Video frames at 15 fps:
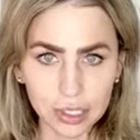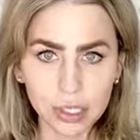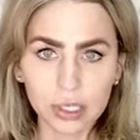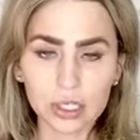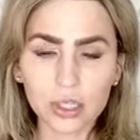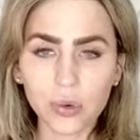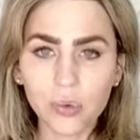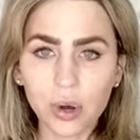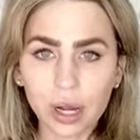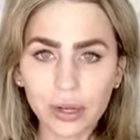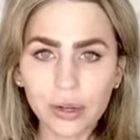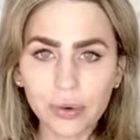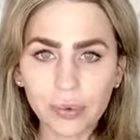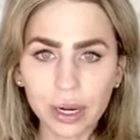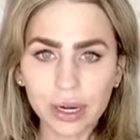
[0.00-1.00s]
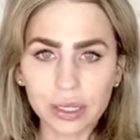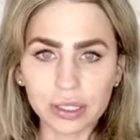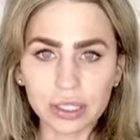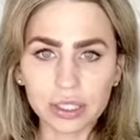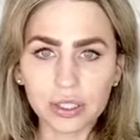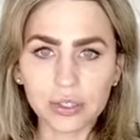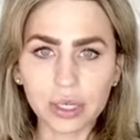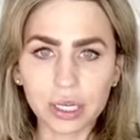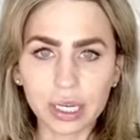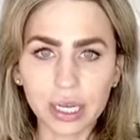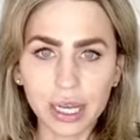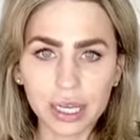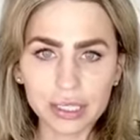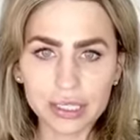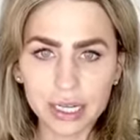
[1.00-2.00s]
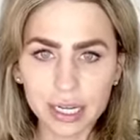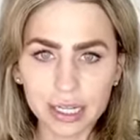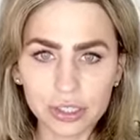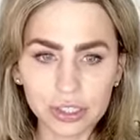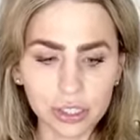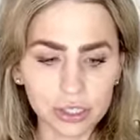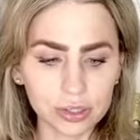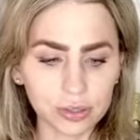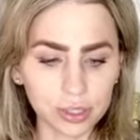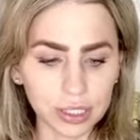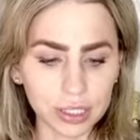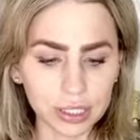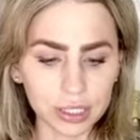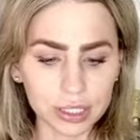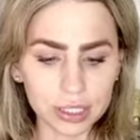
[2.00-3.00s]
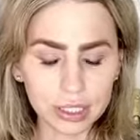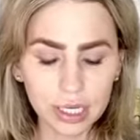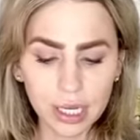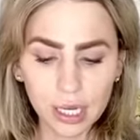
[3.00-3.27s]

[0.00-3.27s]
So while you're wearing this, you're getting anti-aging ingredients,